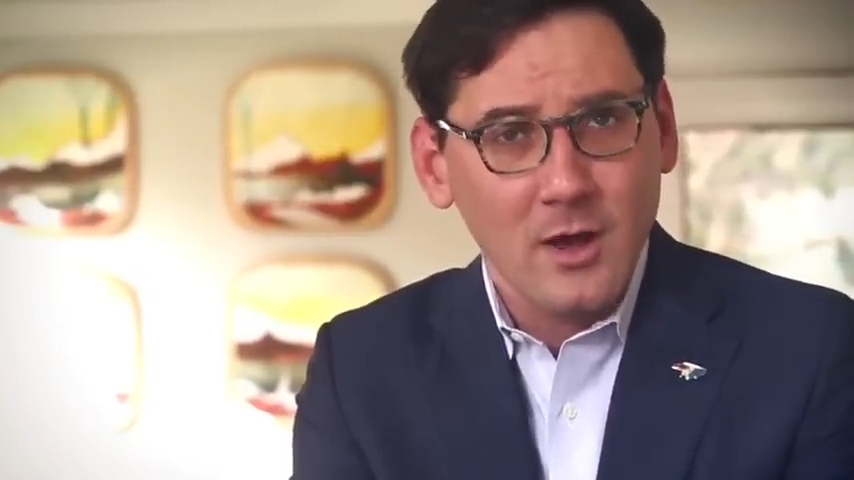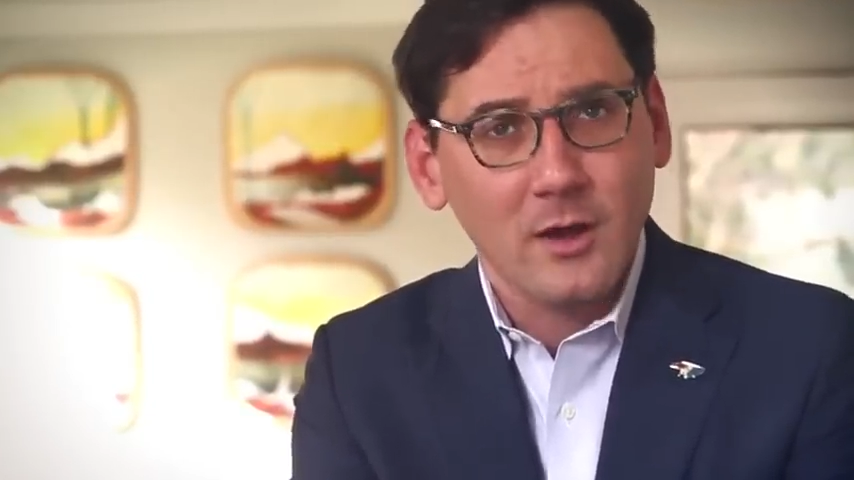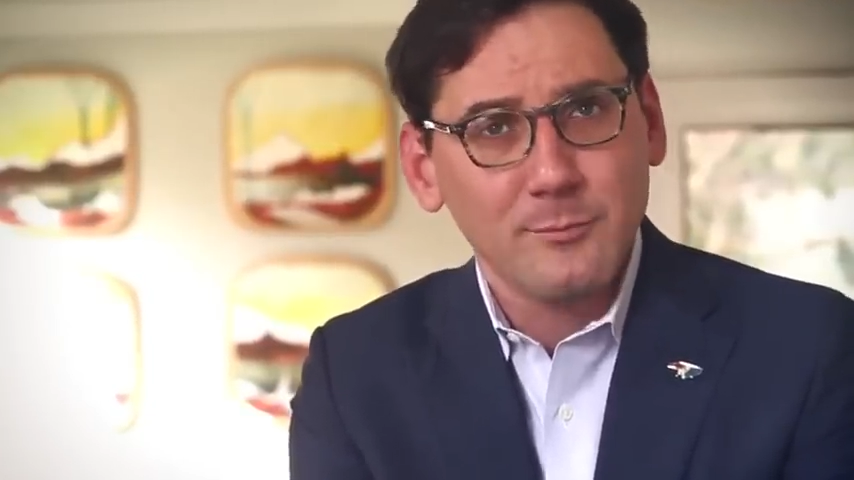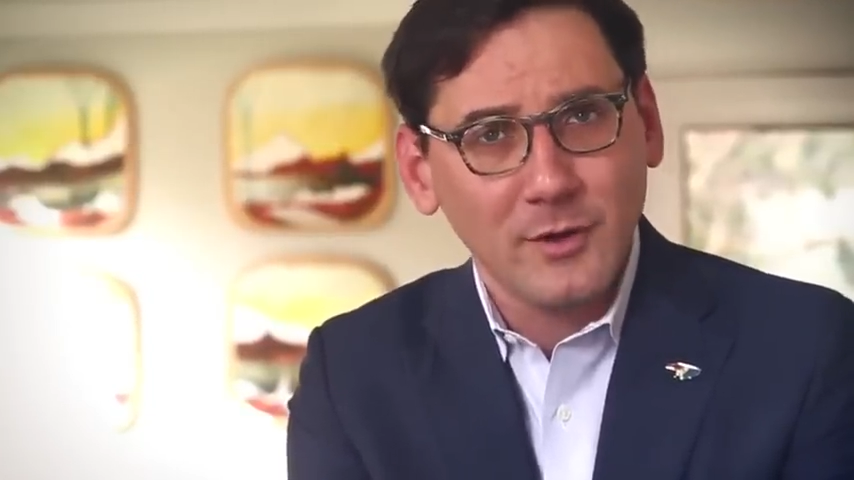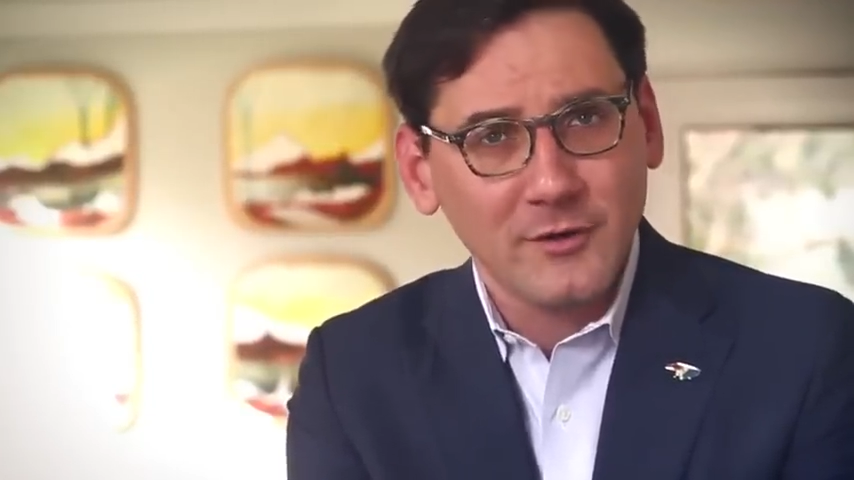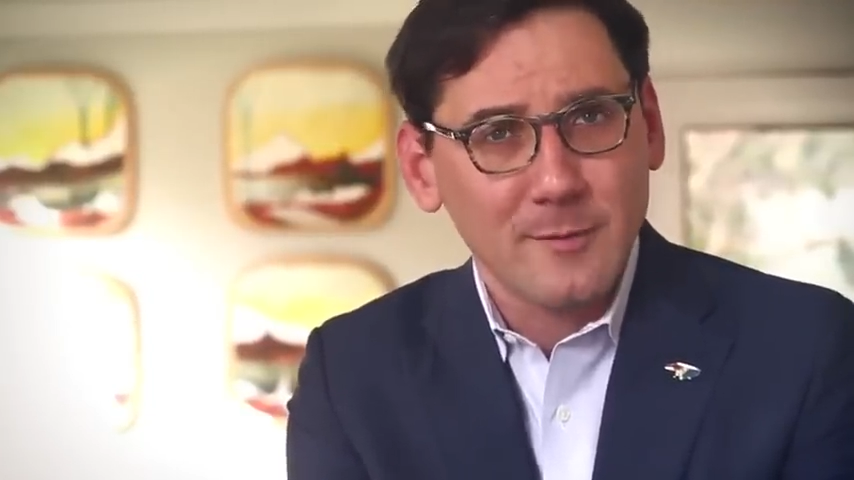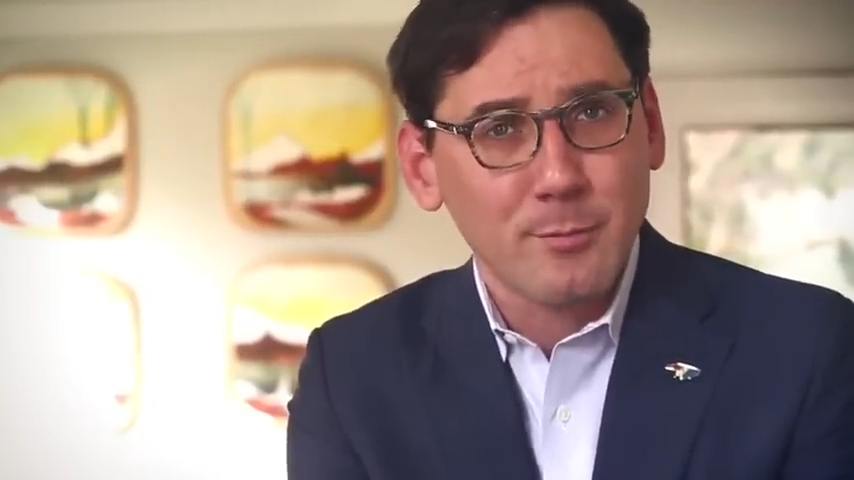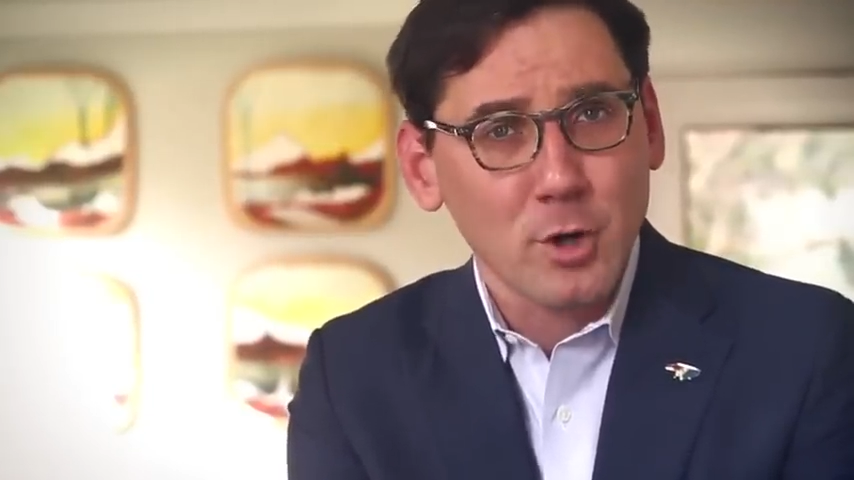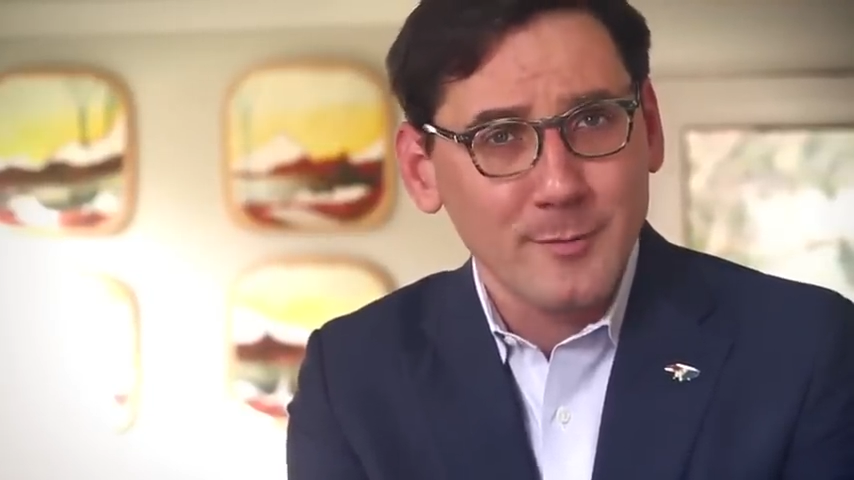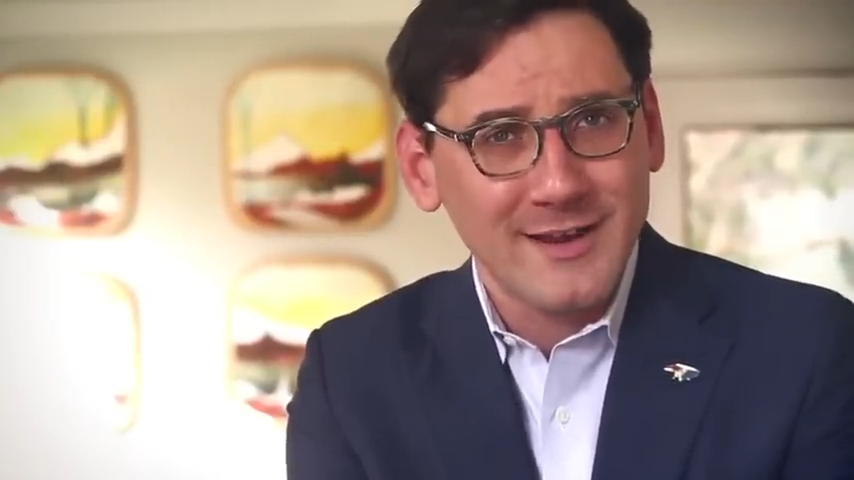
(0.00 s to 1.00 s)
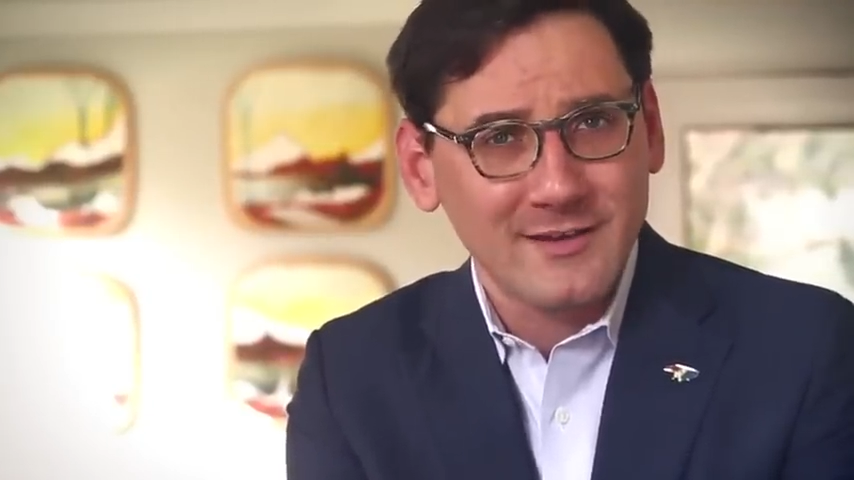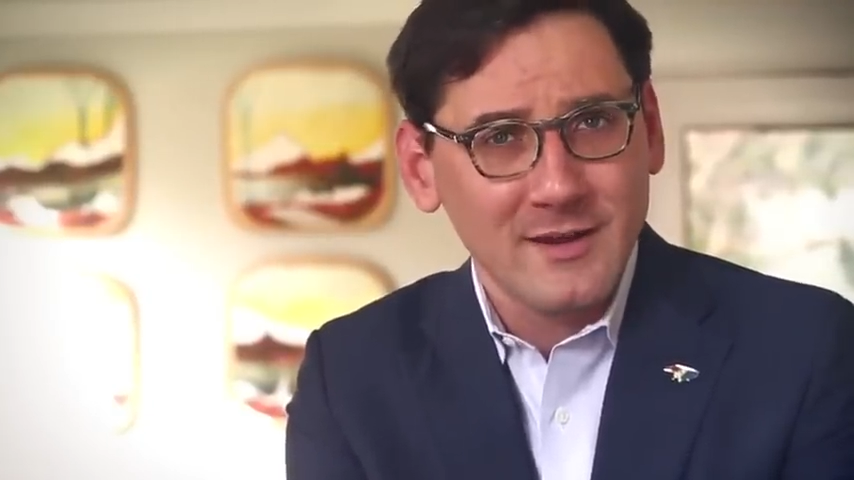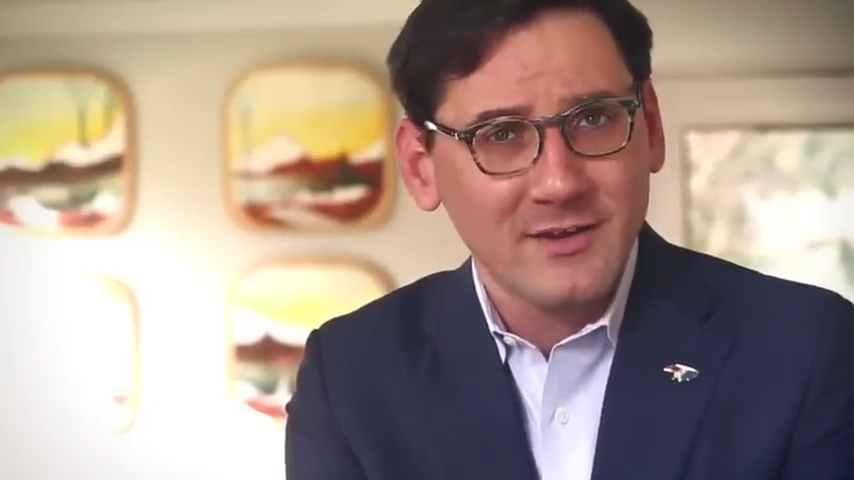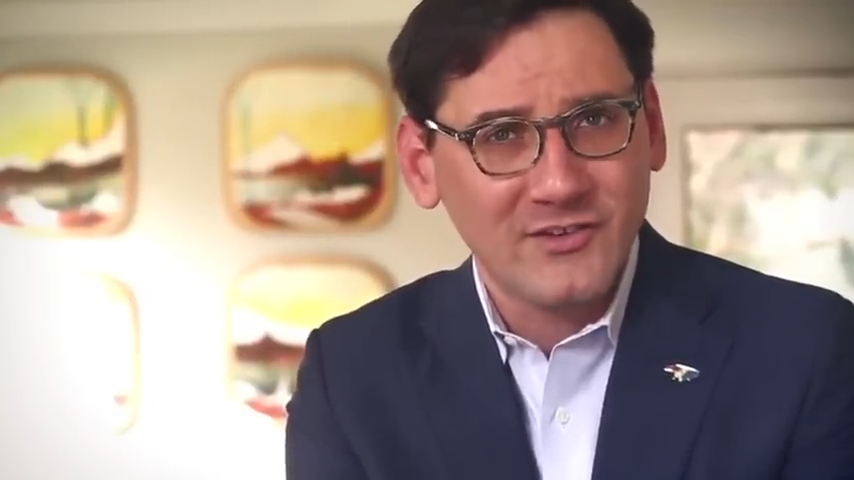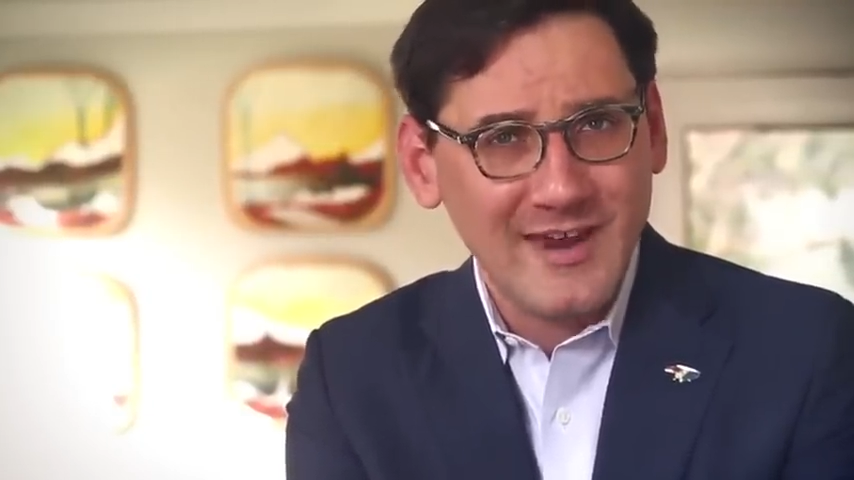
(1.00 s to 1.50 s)
on building a permanent
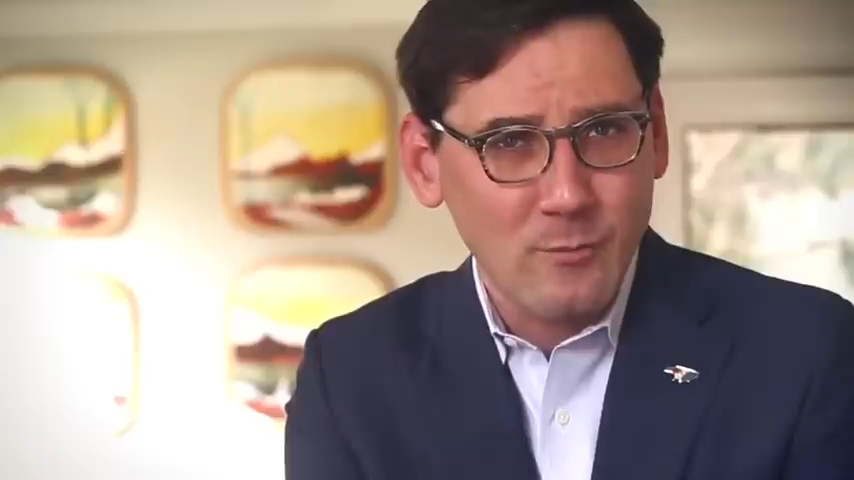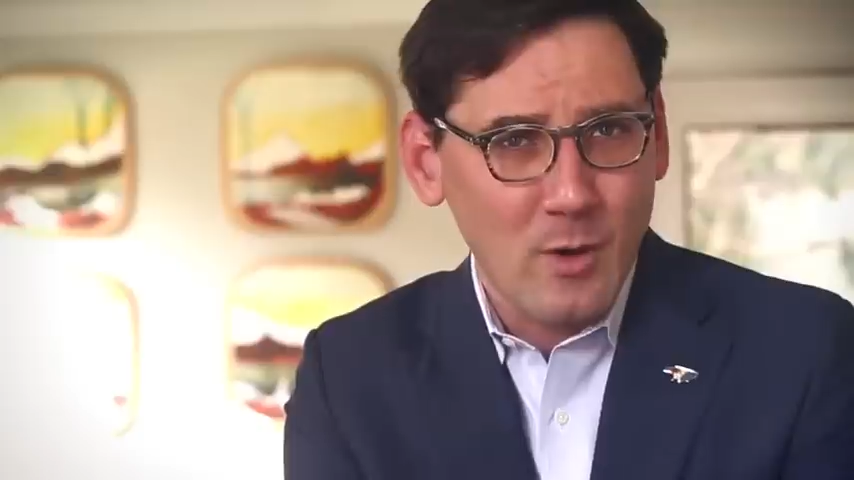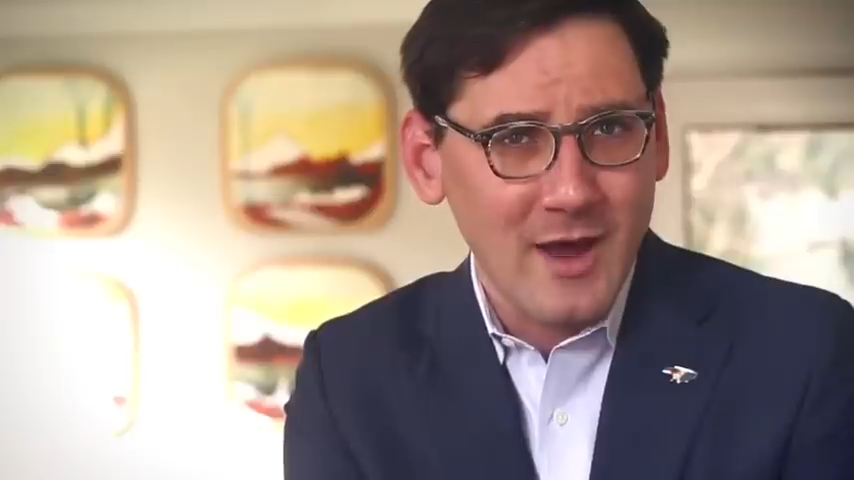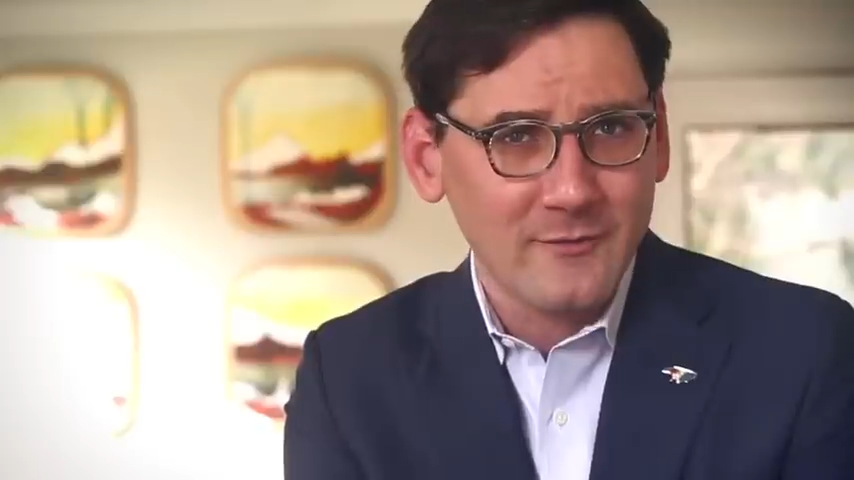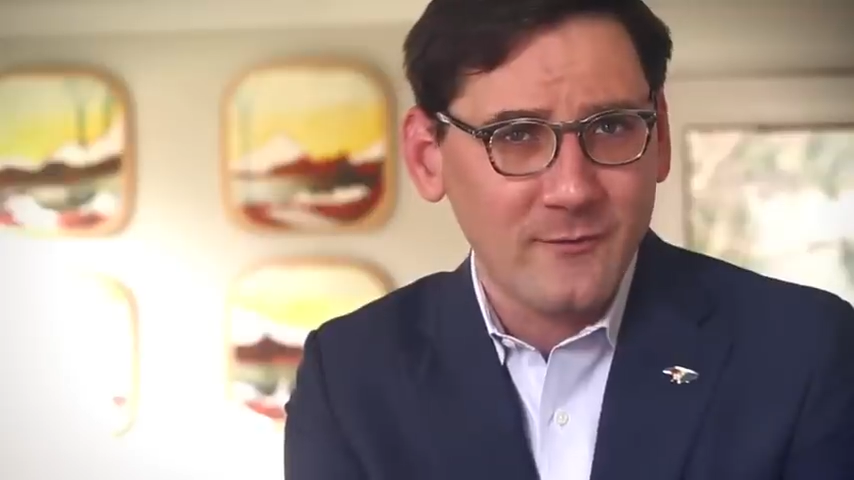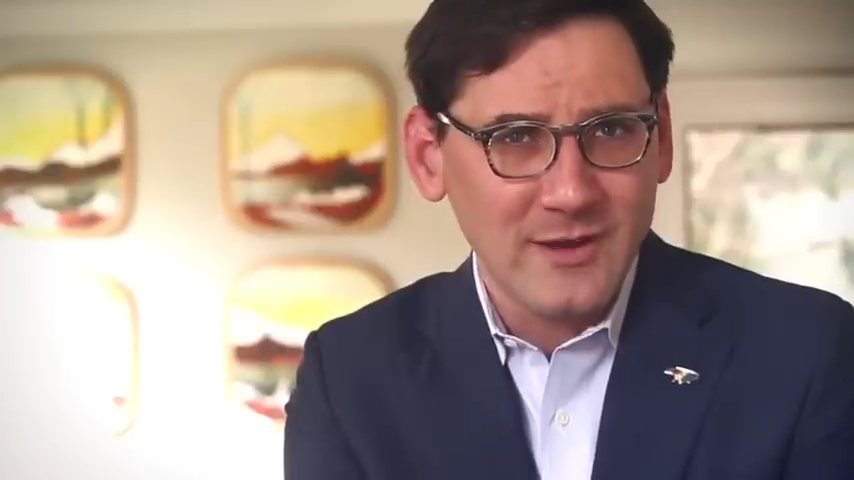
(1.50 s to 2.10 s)
statewide